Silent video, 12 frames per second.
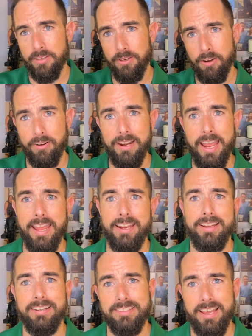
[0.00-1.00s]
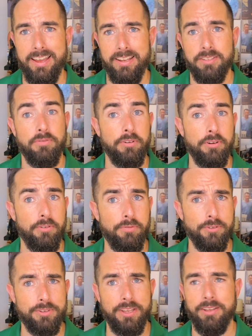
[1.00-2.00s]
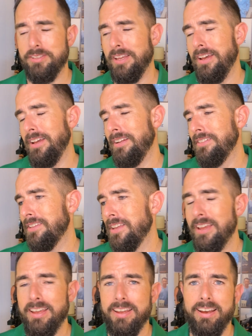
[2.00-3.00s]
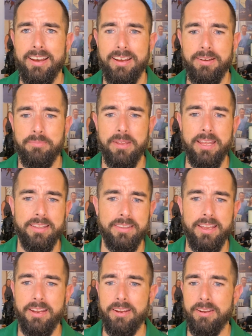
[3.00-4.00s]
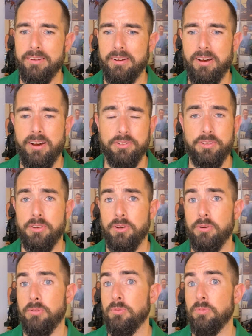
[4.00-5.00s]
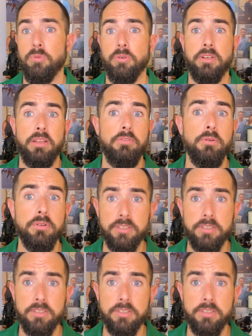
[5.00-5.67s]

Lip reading: yard hanging signs for your for sale signs. And they also will give you a